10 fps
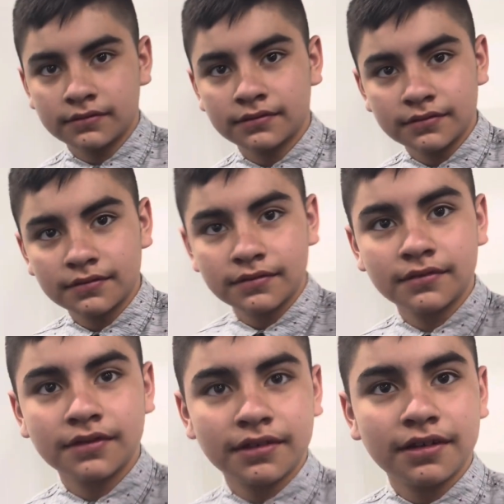pass, bro?
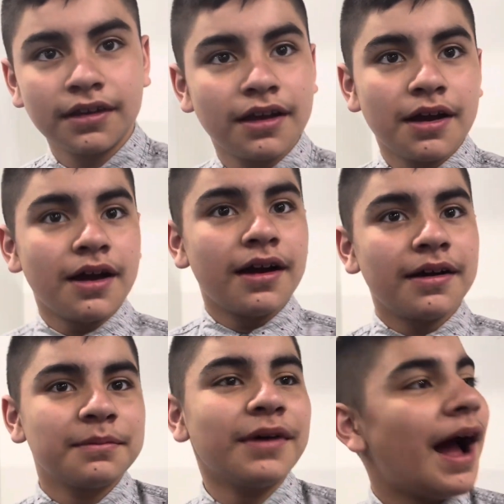Yeah. te querés
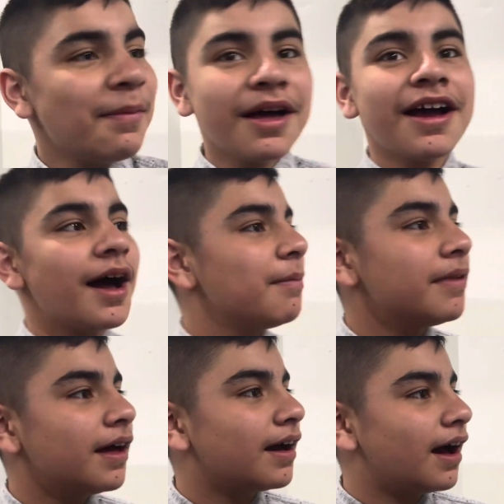niño. I'm not, I'm
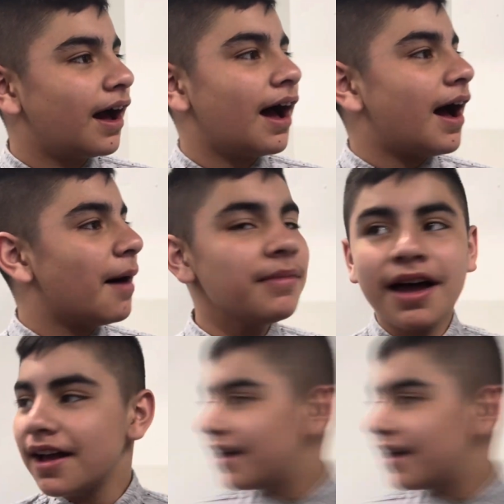not. I'm a,